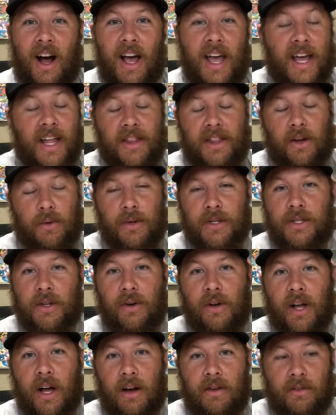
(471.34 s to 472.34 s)
and there was
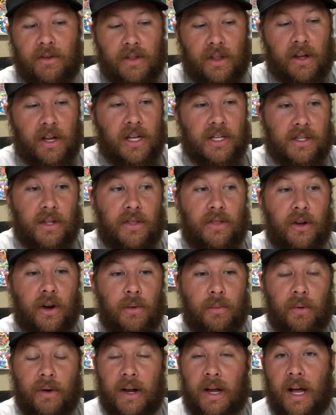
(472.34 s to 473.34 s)
no cover, because the
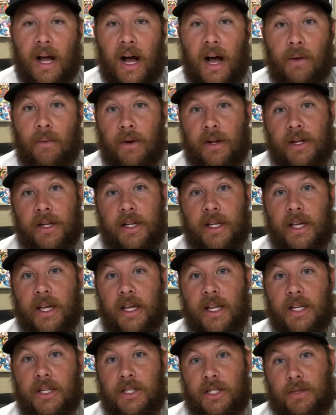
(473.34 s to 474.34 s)
3rd print, I wanted to
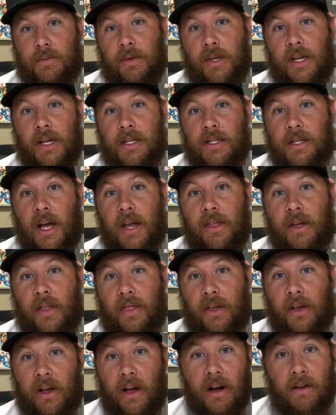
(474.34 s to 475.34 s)
get it just because I thought
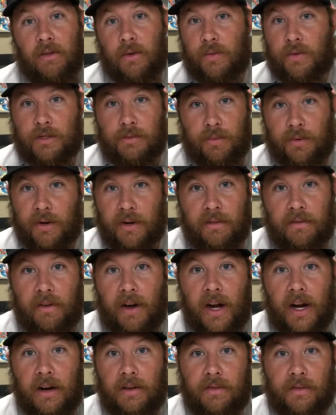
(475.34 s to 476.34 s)
the cover was pretty
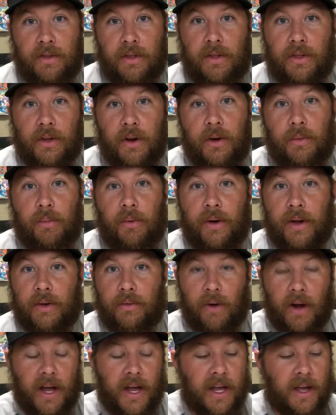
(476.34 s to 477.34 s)
fire for the 3rd print,
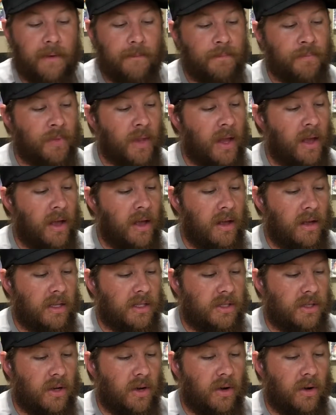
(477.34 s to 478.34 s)
right?
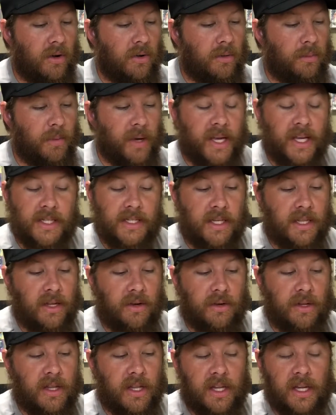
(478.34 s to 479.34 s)
So, but he said they
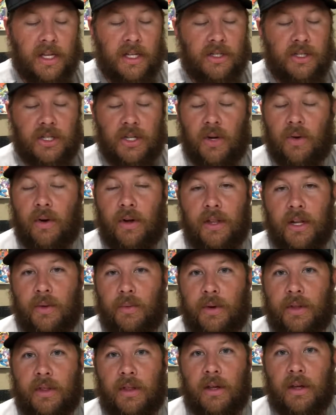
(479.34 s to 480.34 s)
didn't show on there what